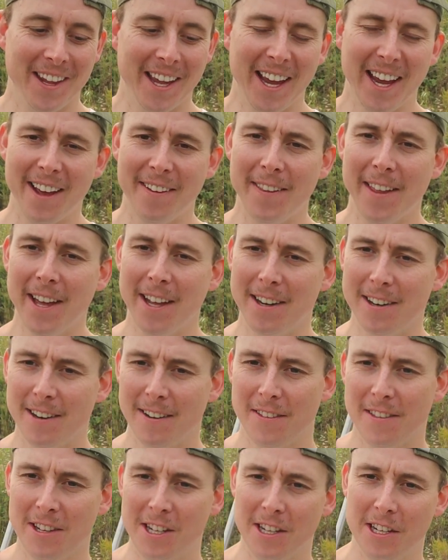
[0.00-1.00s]
And then
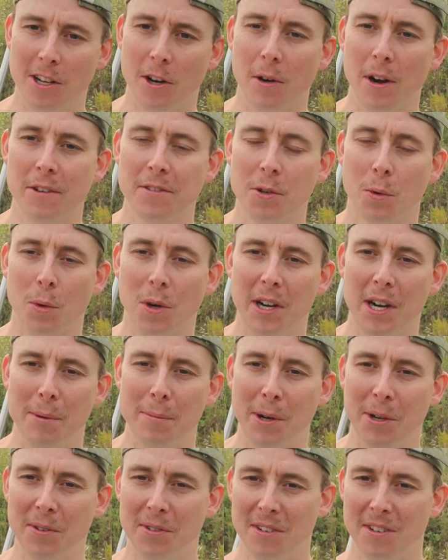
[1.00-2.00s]
you don't have to worry
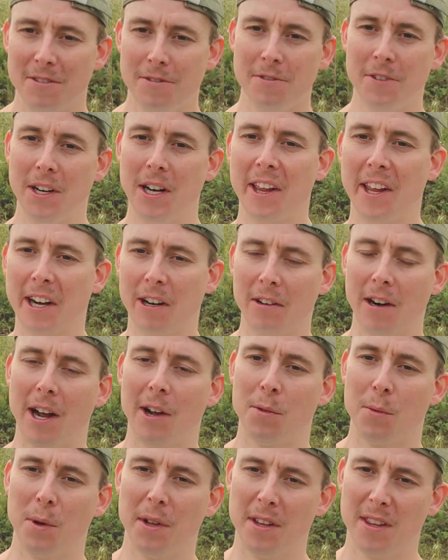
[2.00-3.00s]
about fiddling
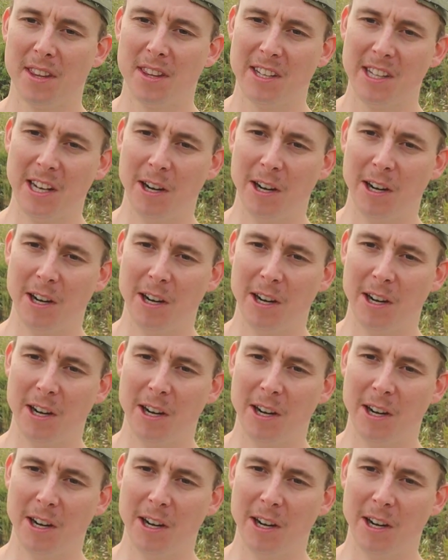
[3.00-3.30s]
around with,